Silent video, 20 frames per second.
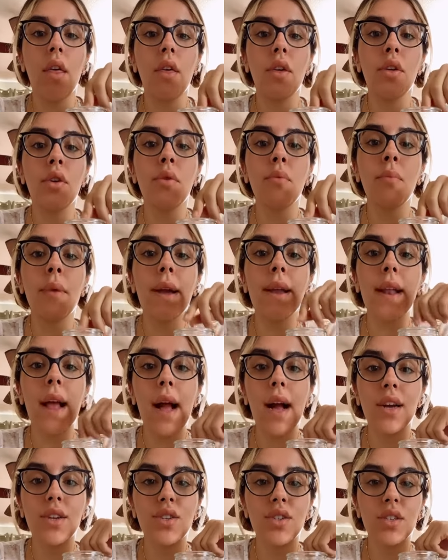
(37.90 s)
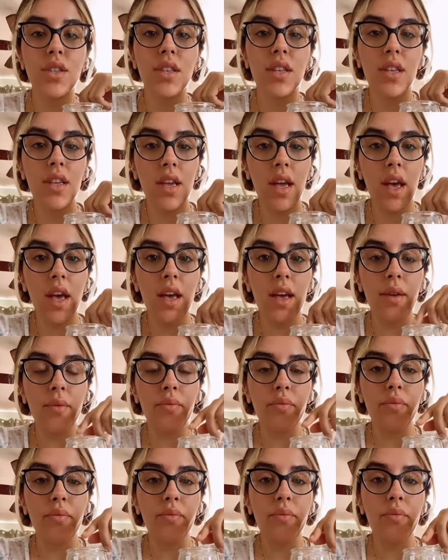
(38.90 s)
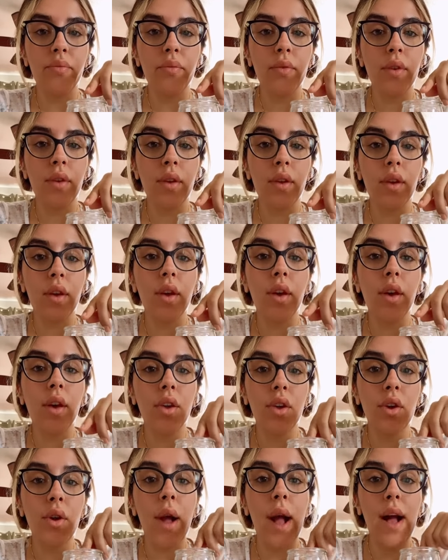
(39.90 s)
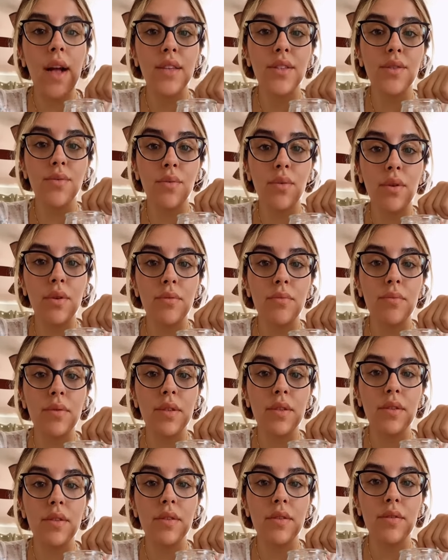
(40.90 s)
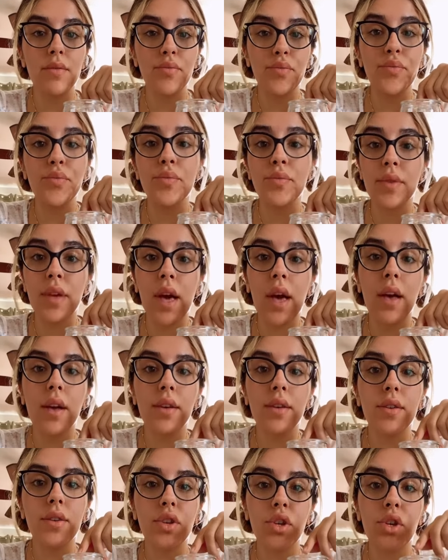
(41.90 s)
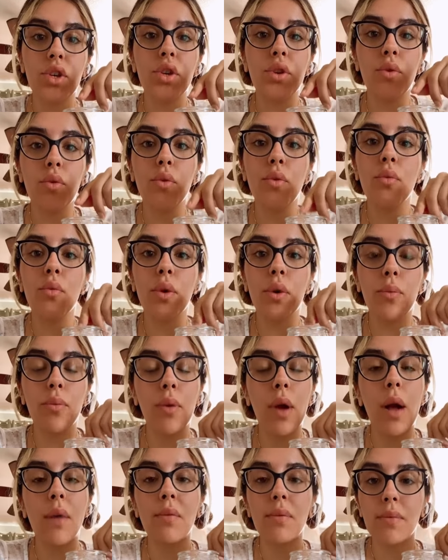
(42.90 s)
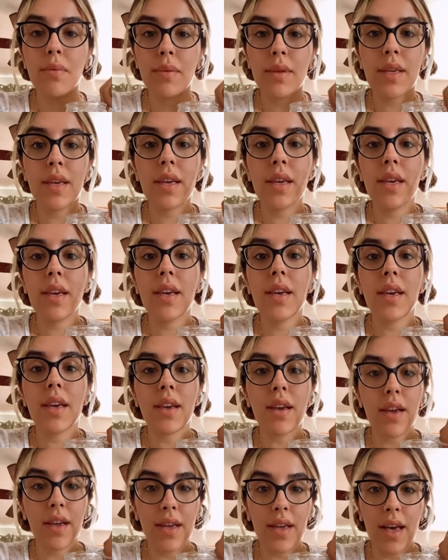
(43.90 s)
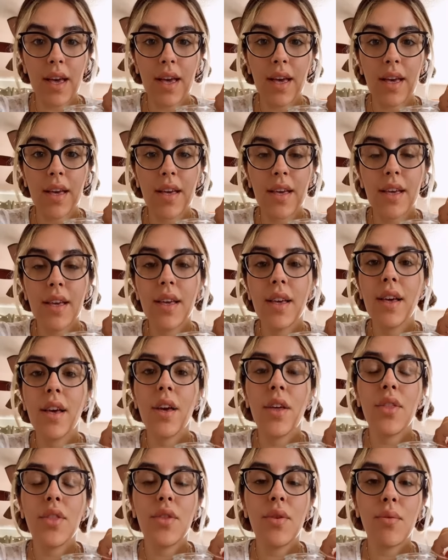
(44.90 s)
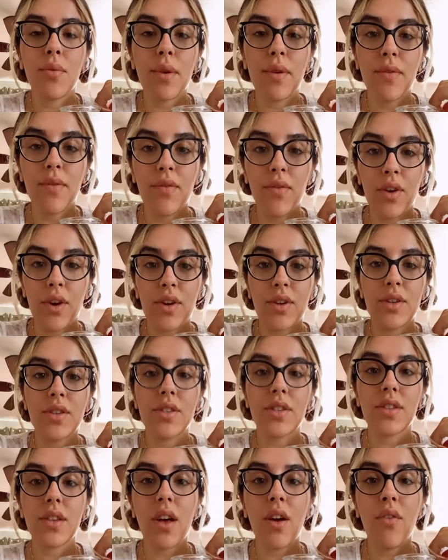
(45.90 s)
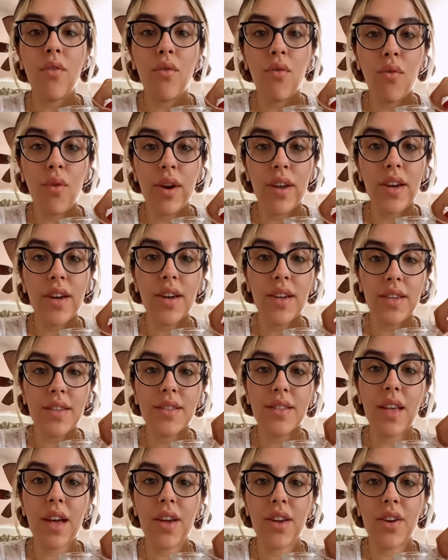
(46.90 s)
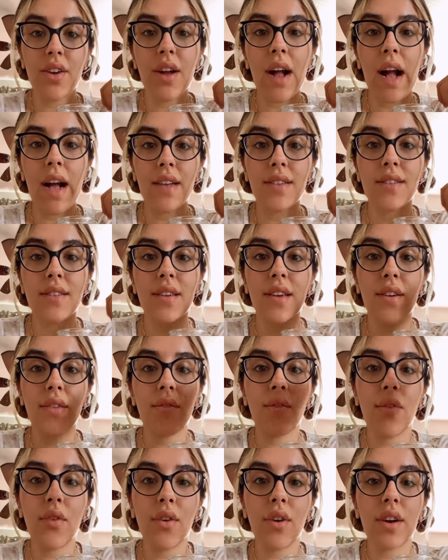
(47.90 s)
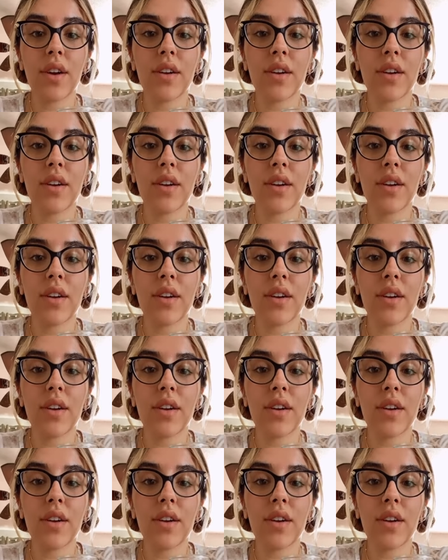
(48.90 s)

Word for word: you might actually get your ass whooped. Yeah. You will probably get the reverse of what it is that you're asking for